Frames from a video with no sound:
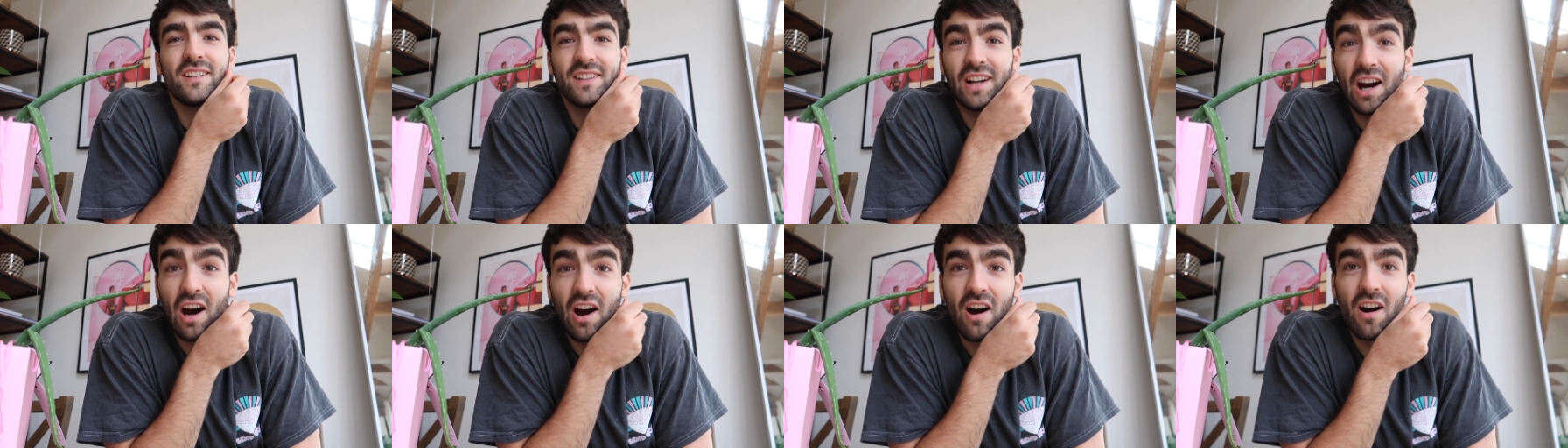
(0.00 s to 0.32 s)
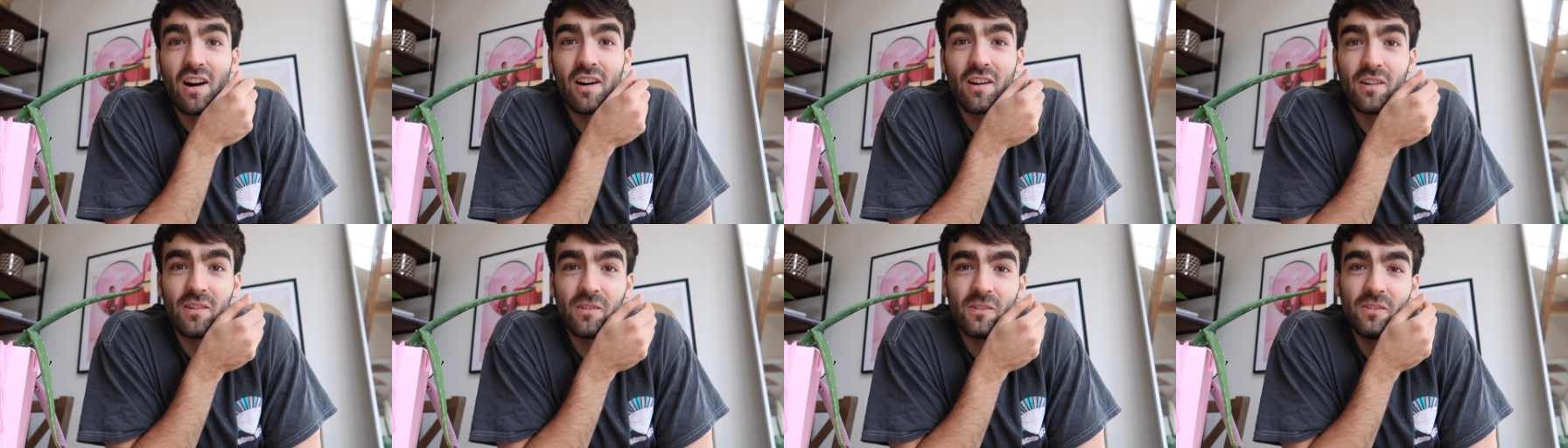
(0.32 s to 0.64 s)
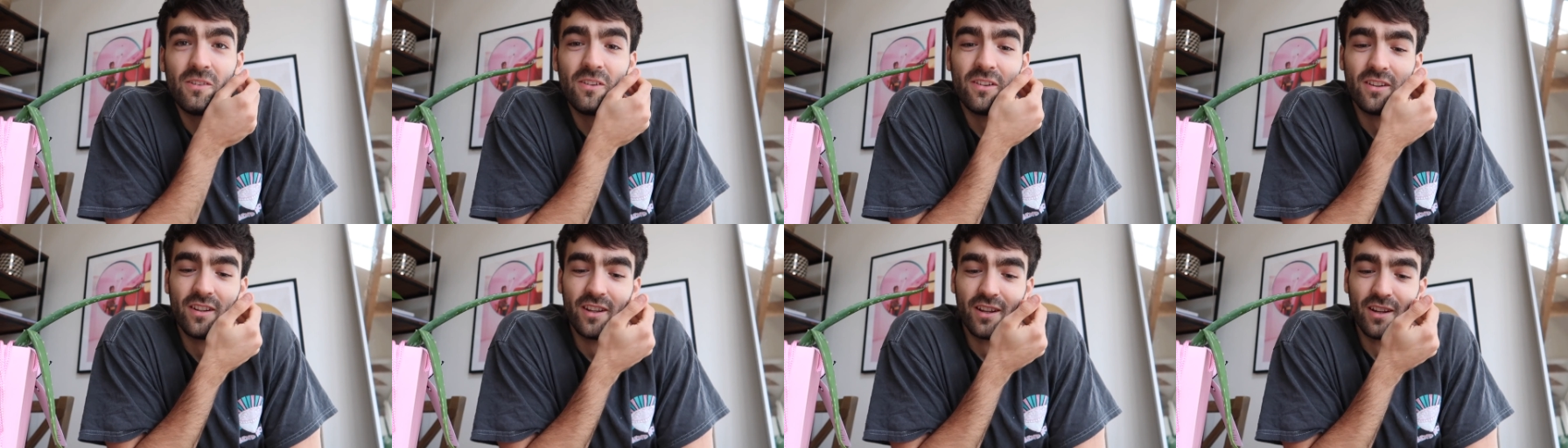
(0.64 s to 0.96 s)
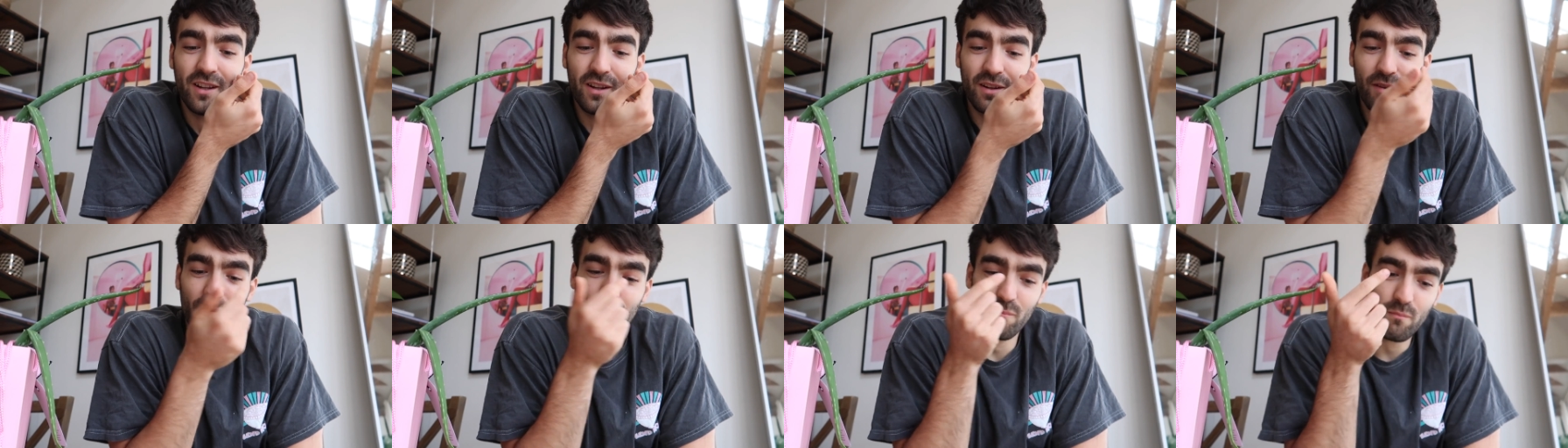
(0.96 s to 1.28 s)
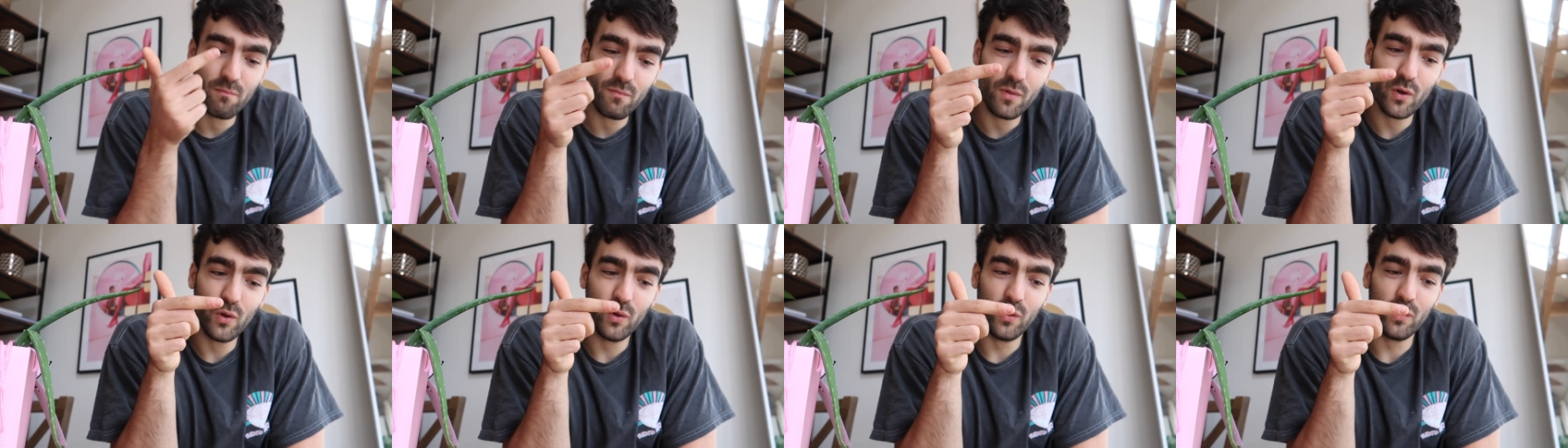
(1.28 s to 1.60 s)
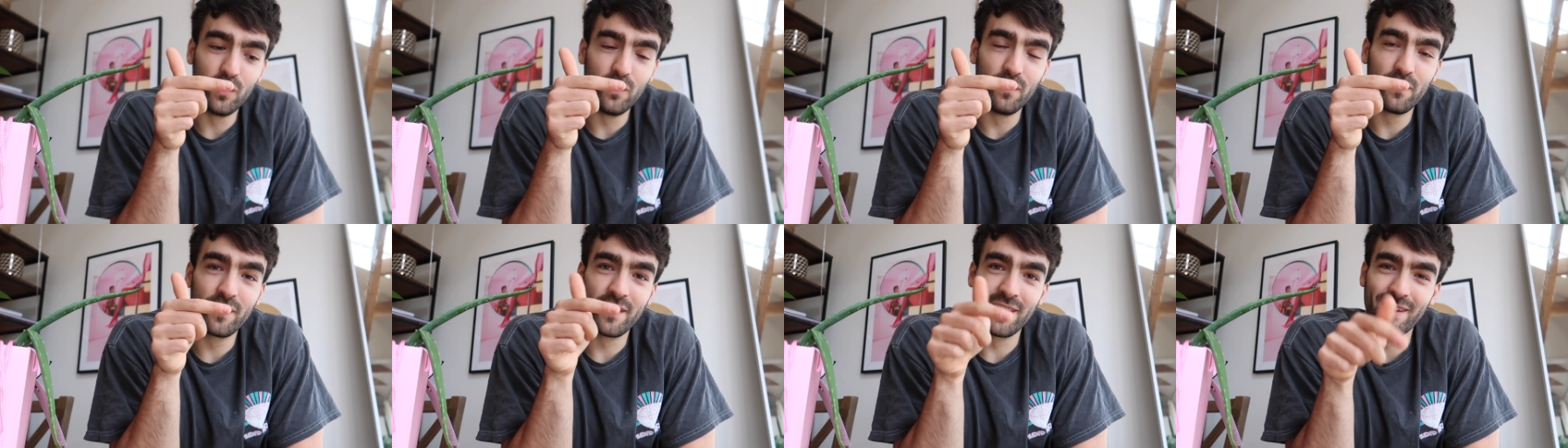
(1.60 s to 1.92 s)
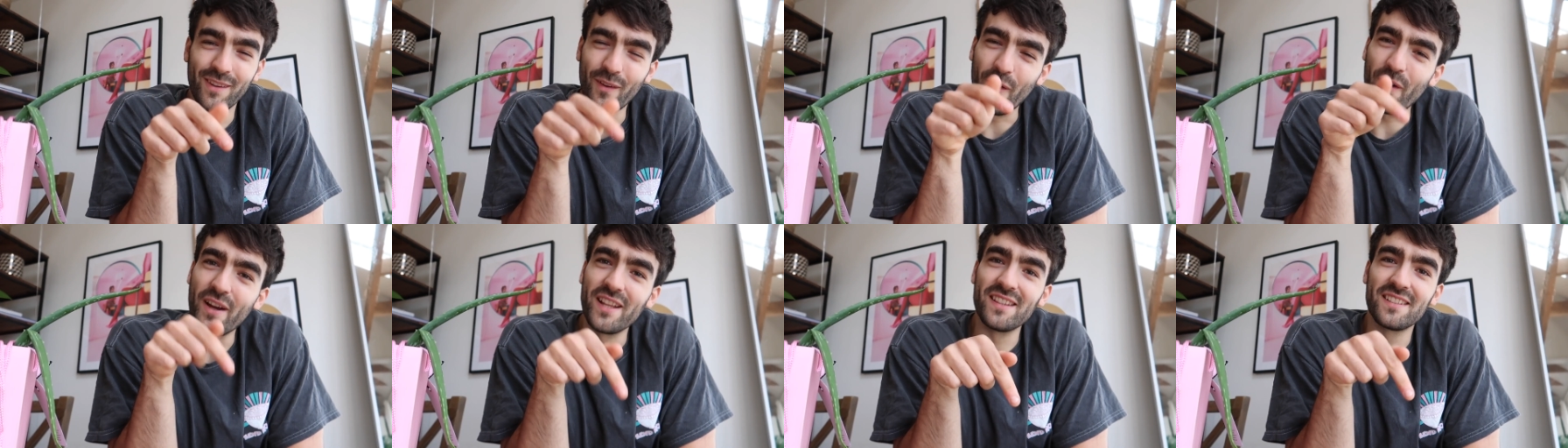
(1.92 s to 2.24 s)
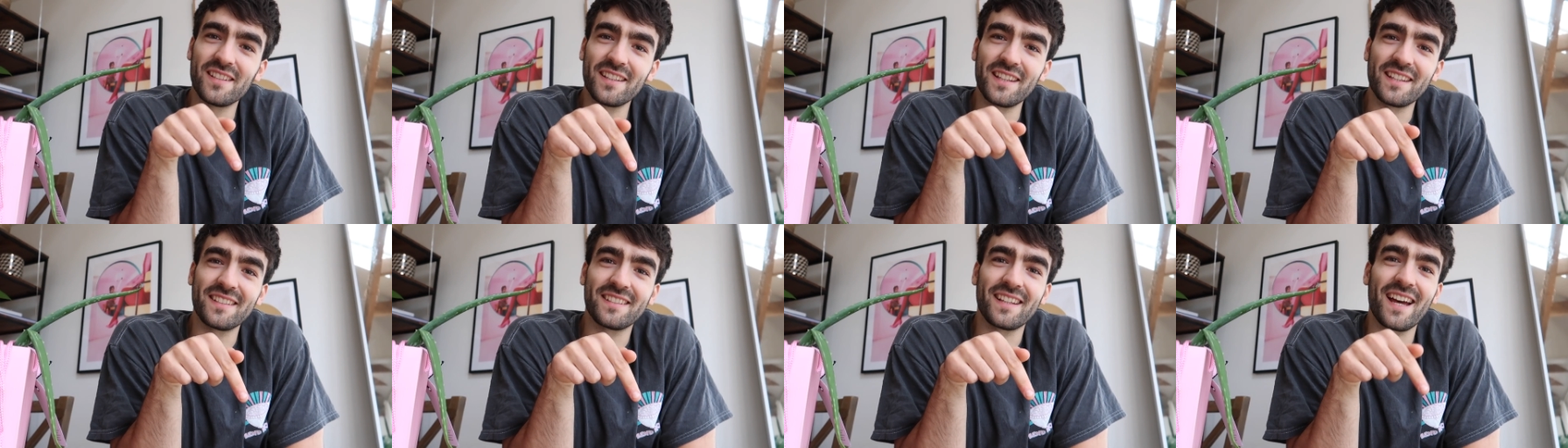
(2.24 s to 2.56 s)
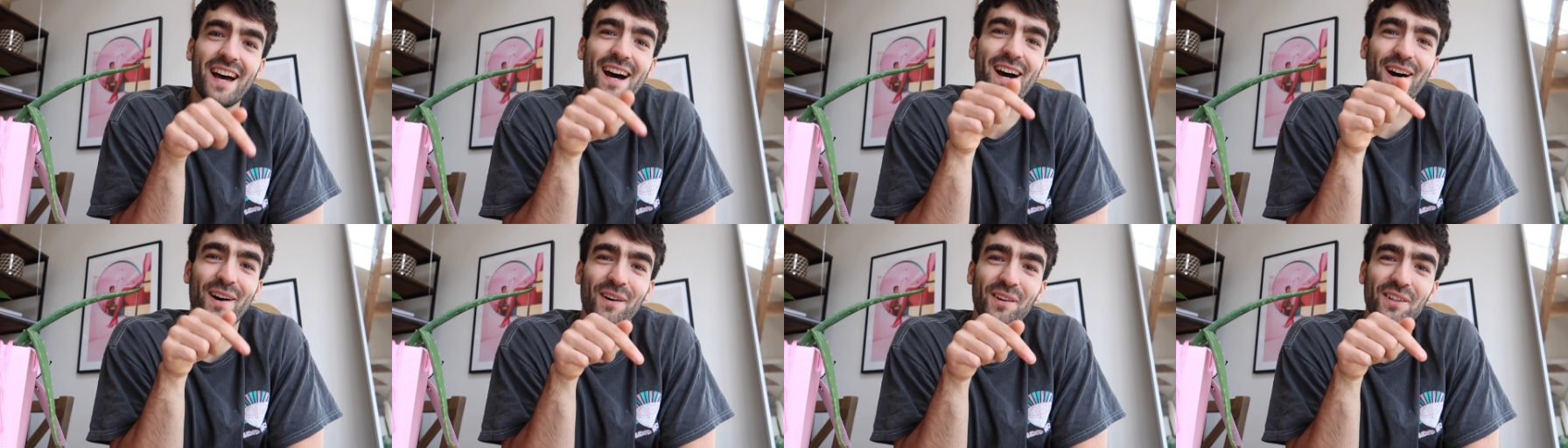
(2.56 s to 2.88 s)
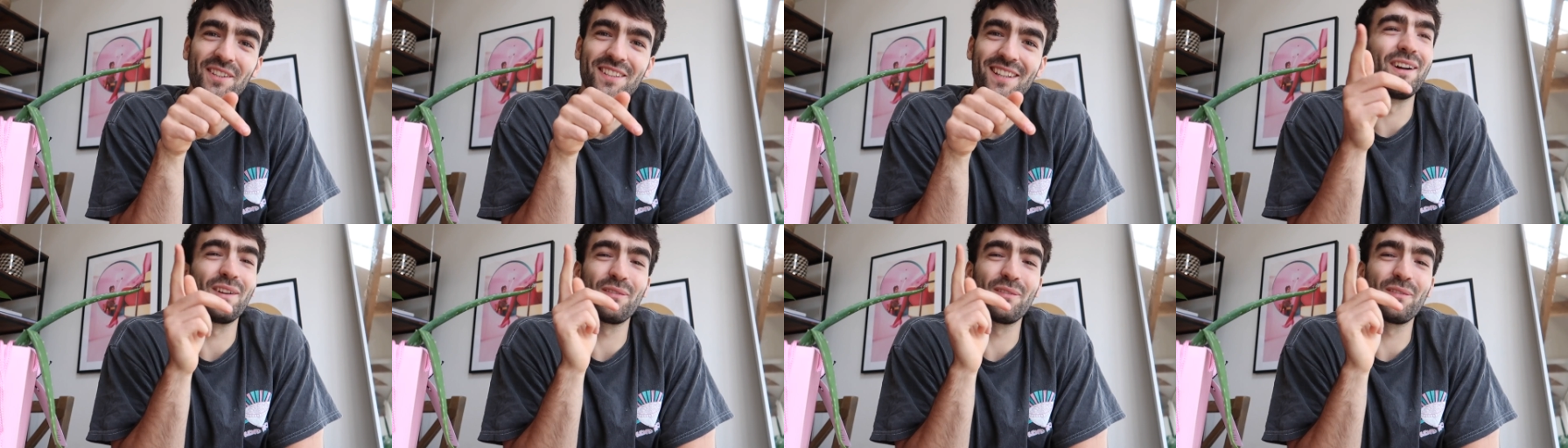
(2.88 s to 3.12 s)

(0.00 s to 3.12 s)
Carl moved, not into this house,